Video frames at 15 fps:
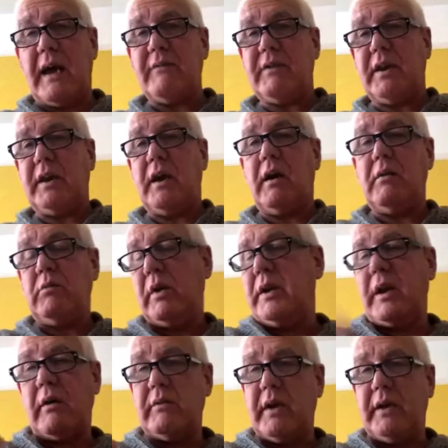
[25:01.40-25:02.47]
that video, well, you
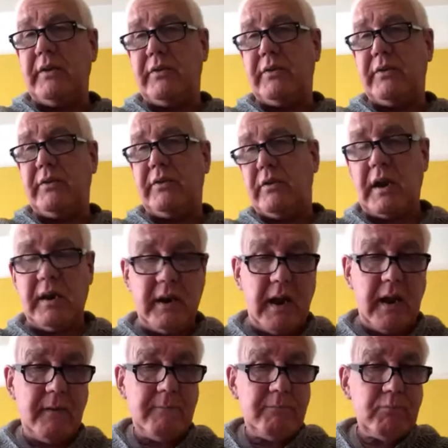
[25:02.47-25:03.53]
don't need to, I'll tell
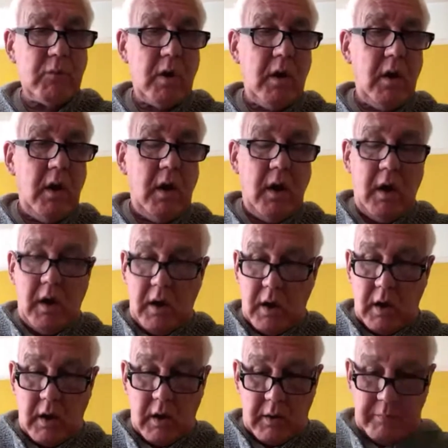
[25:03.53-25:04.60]
you
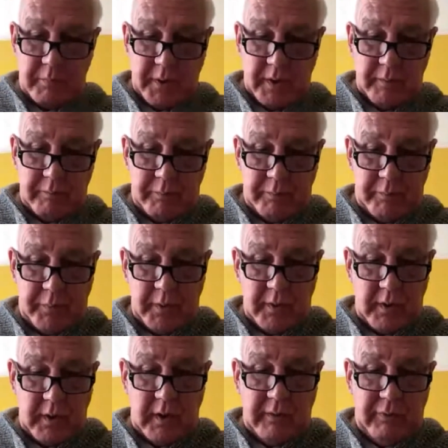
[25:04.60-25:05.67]
now. But
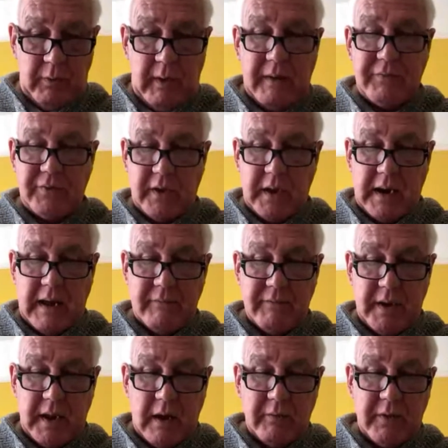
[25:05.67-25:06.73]
if you have seen
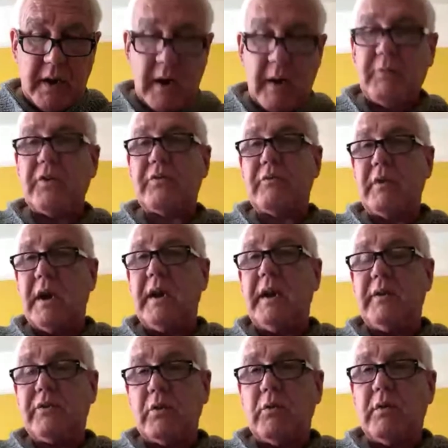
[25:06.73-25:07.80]
that video, then I'm just
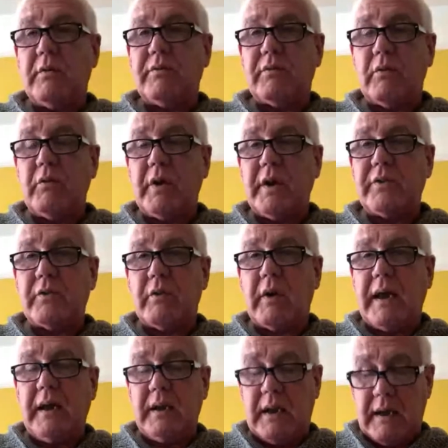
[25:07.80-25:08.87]
really sort of
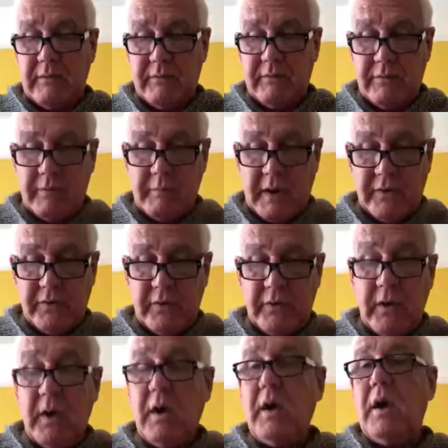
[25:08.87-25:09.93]
reiterating that information.